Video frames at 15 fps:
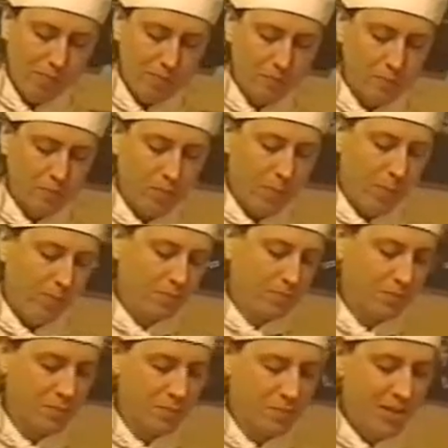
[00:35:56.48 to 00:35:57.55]
But no, I'm
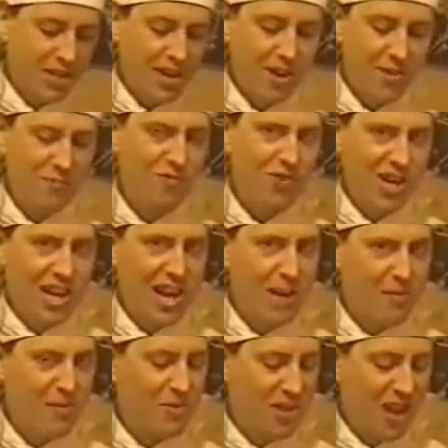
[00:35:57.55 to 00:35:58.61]
really happy with that, how it came
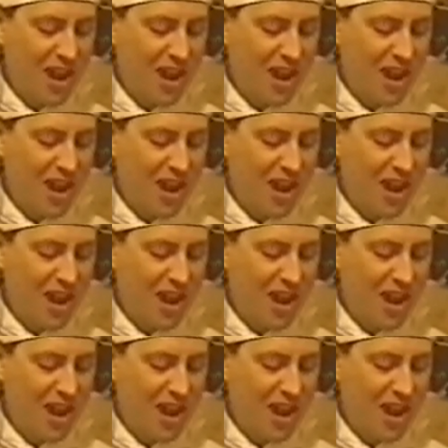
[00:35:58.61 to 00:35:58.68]
out.